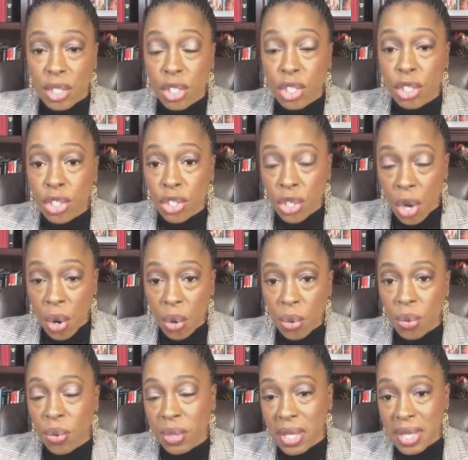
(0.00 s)
to
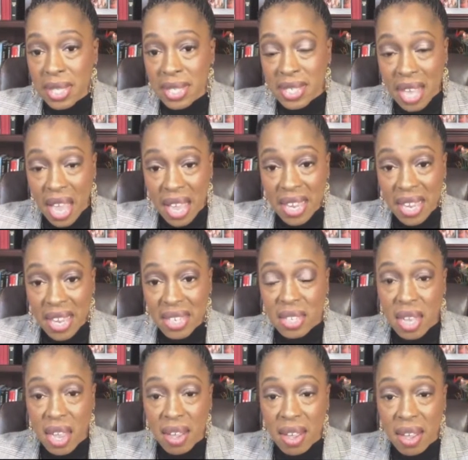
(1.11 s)
show the
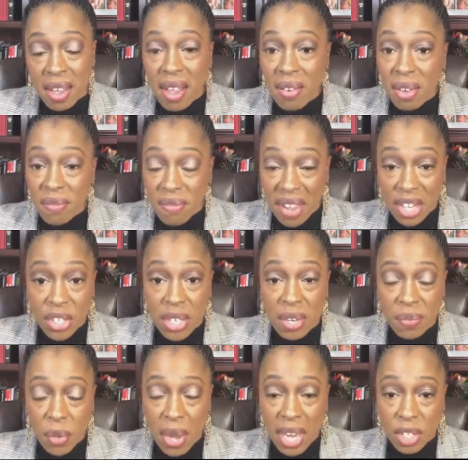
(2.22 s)
signs of infection
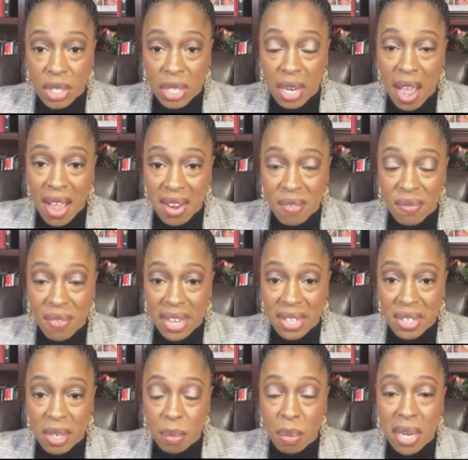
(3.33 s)
if you actually got infected.